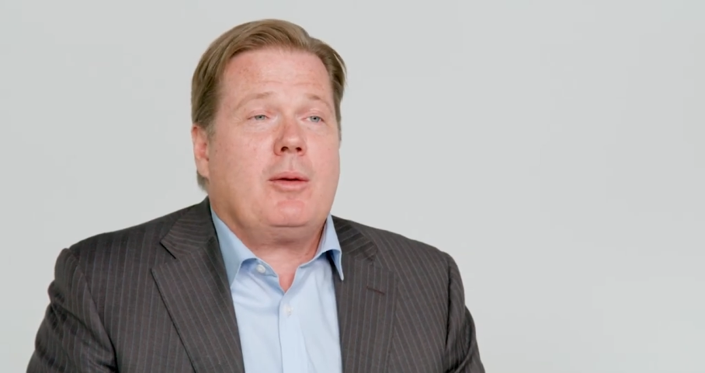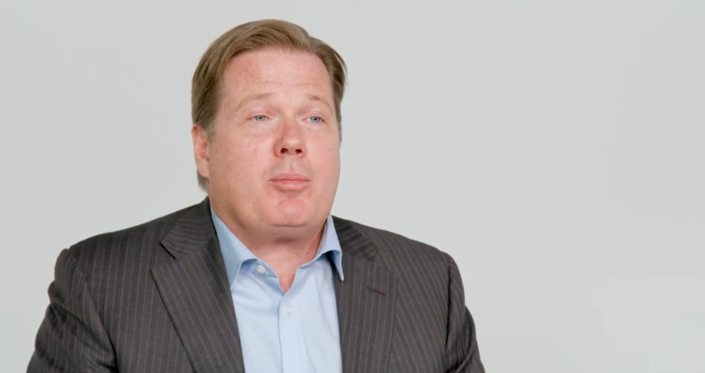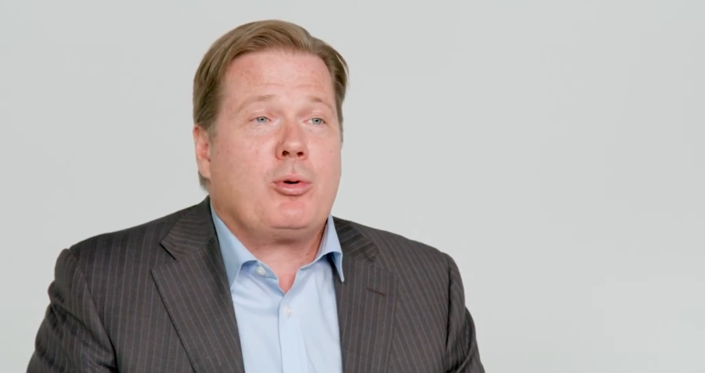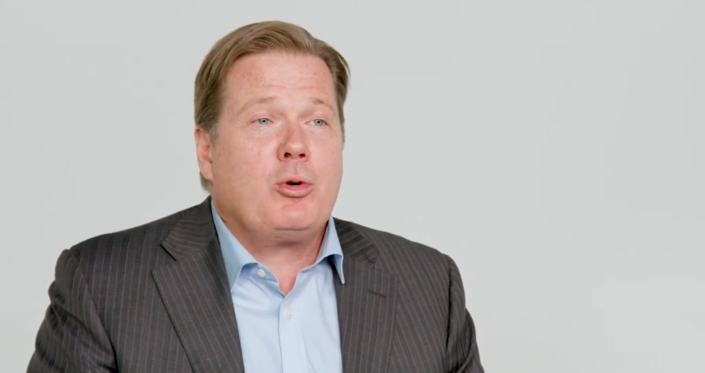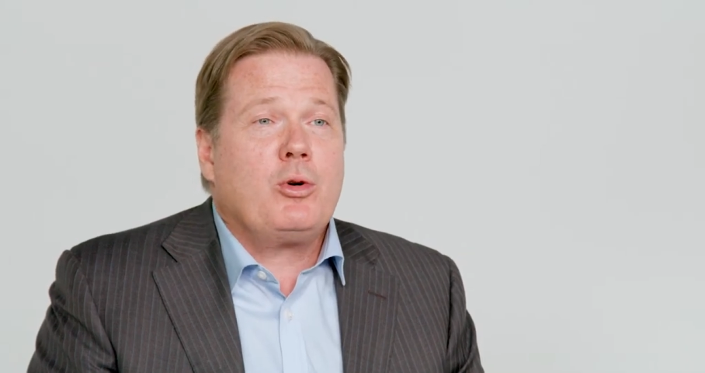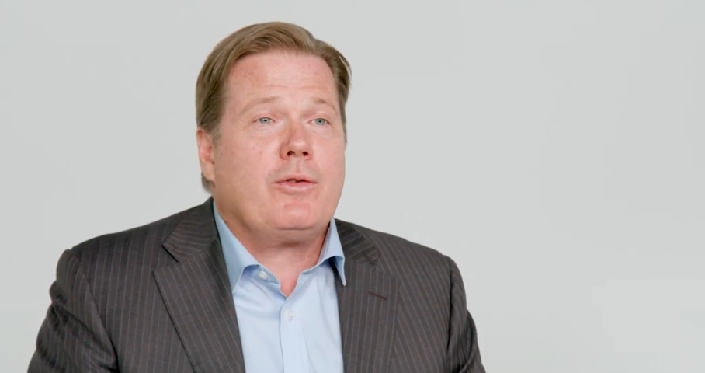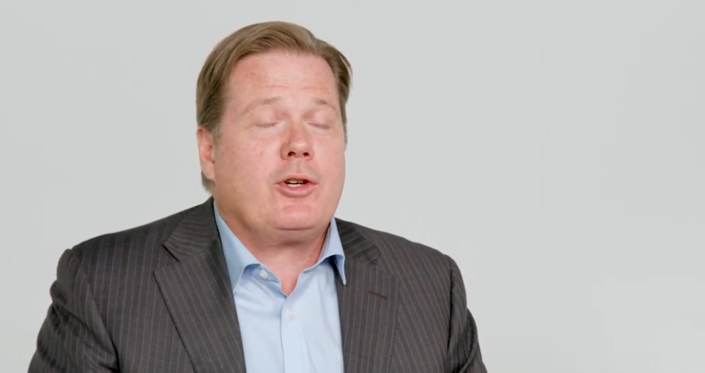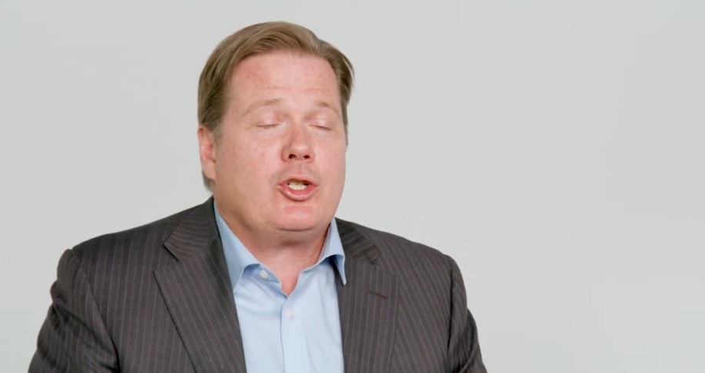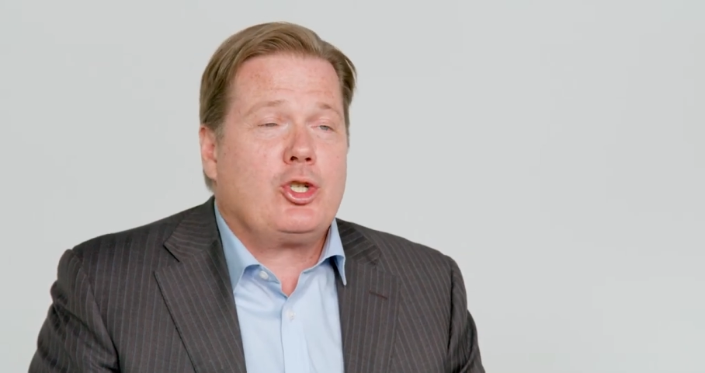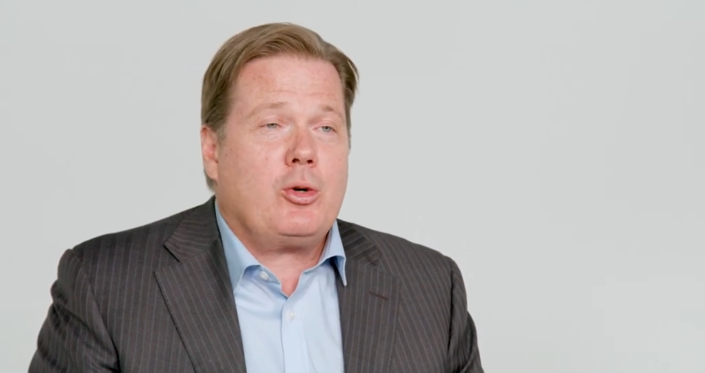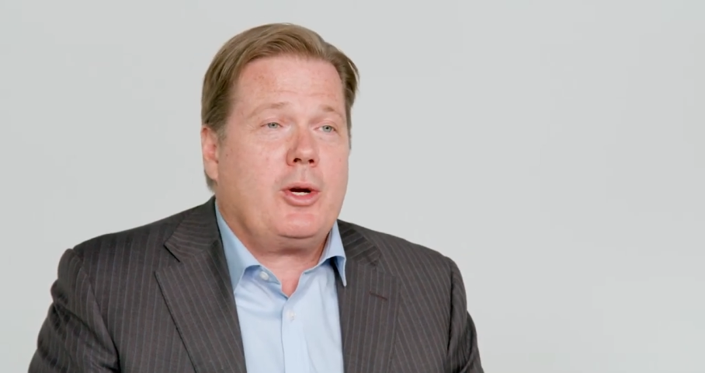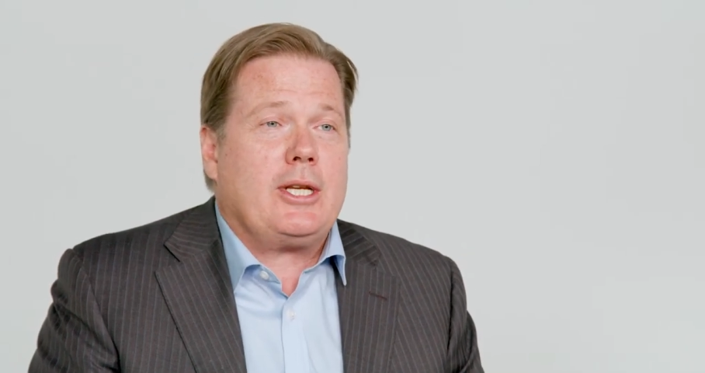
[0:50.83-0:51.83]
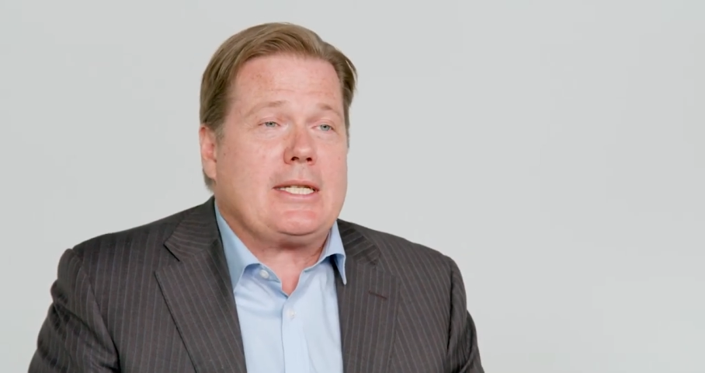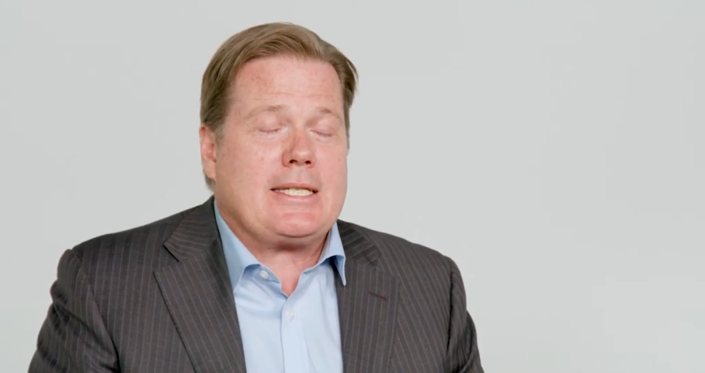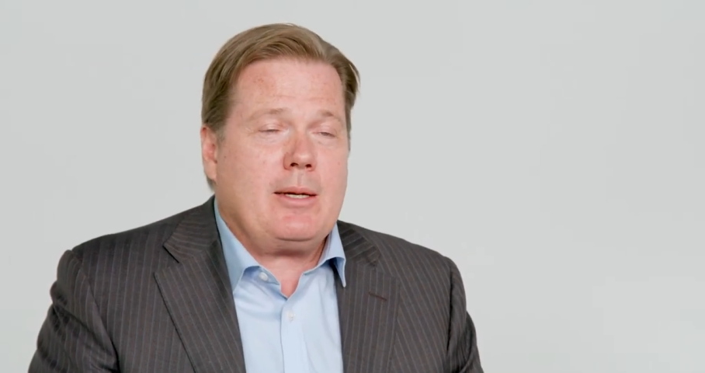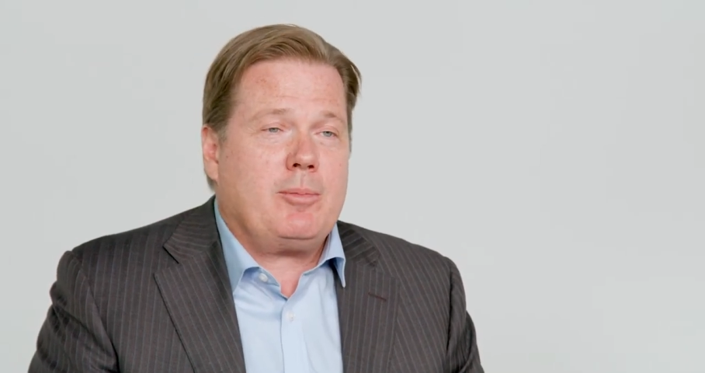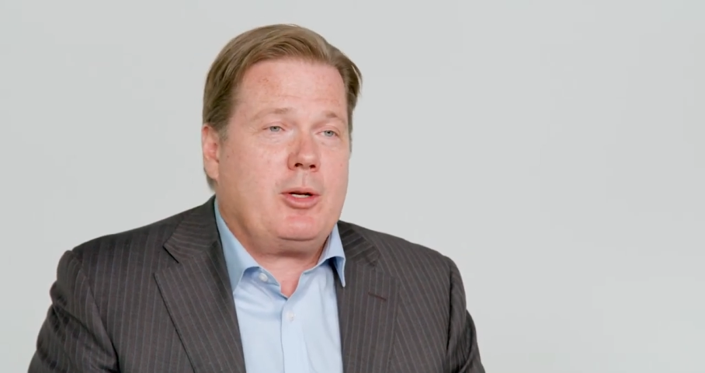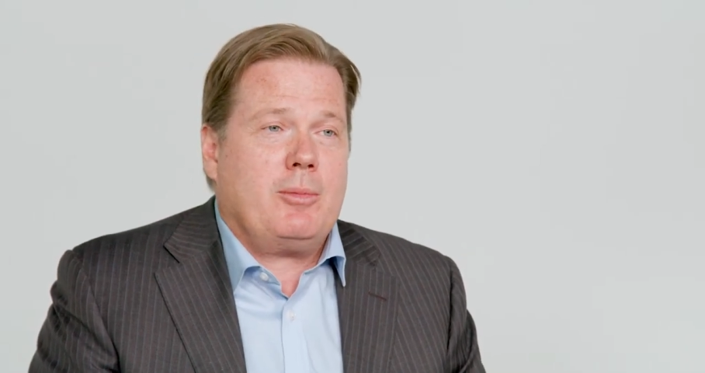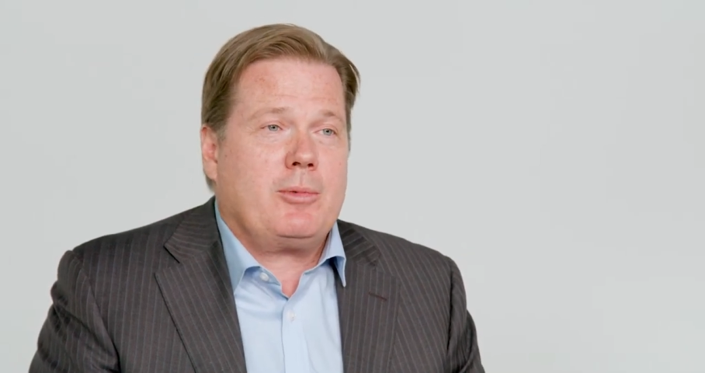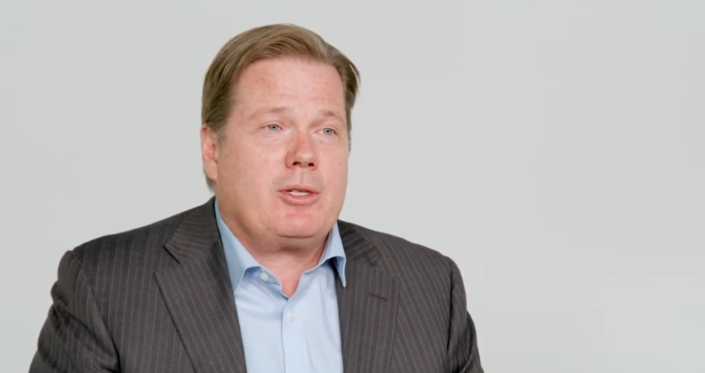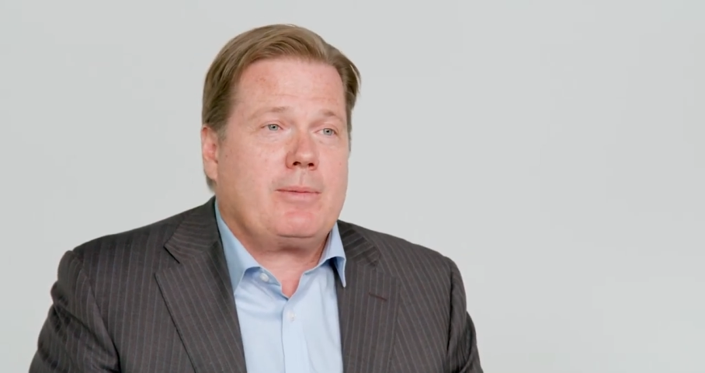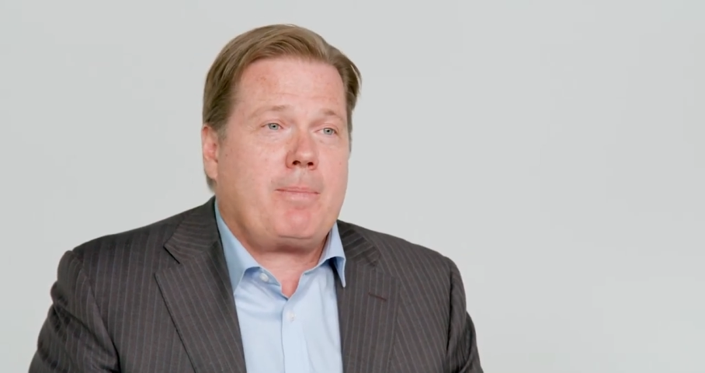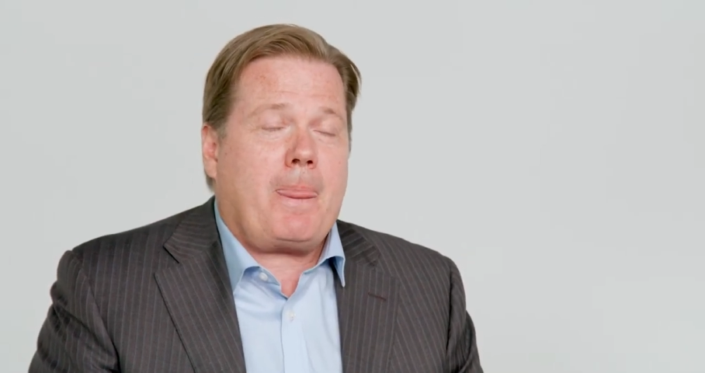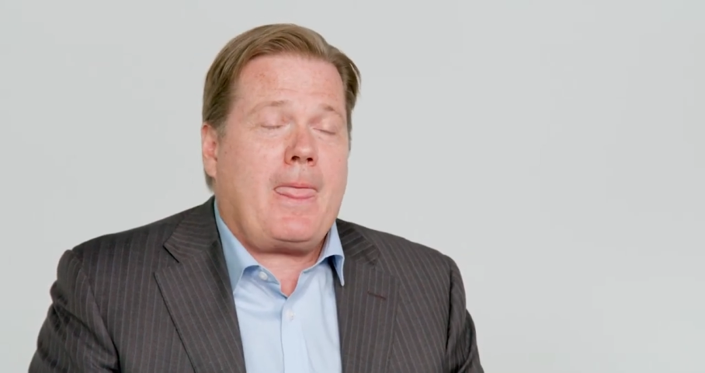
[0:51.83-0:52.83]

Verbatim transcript: improve your joint symptoms